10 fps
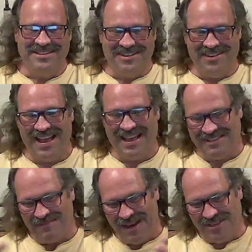So
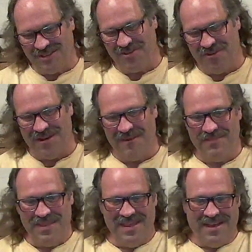that's my
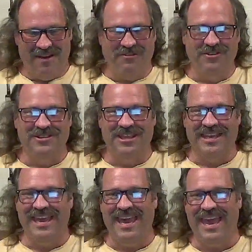story of losing the
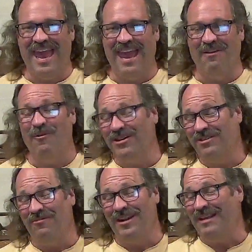key, and it
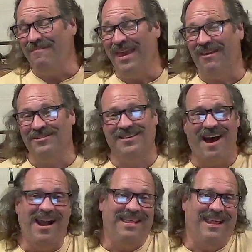wasn't really me, it was
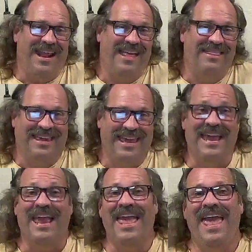Connie that had the
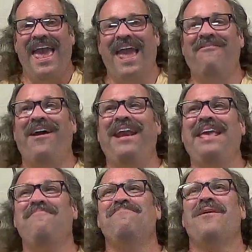key. And
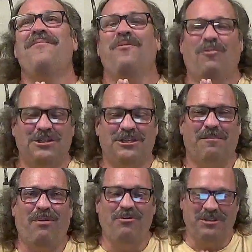ready, we're
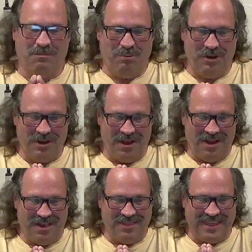supposed to put
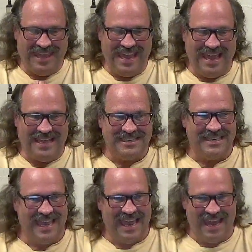uh, the
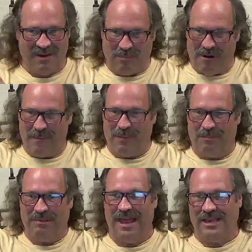keys in a proper
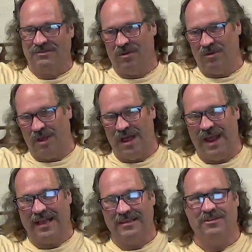place, or what
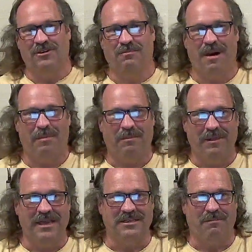Connie considers proper
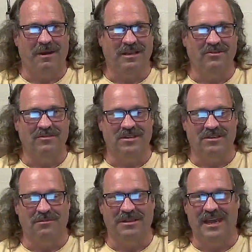place. I'll probably do
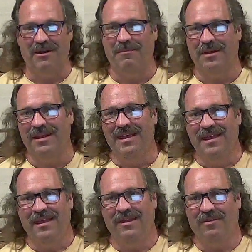this a little bit later, but
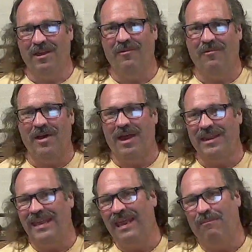you know, it, it,
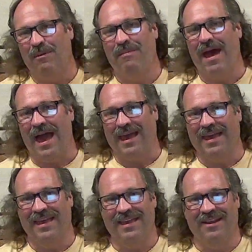it did get put back,
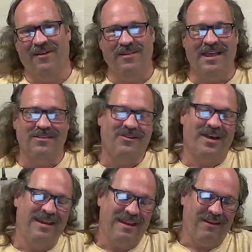you know, and that's
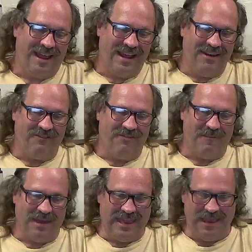why I didn't, I didn't
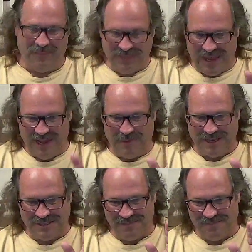find my key.
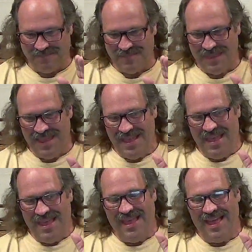Anyways.
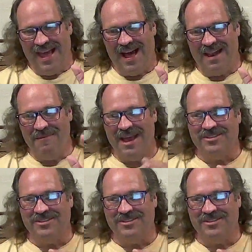Let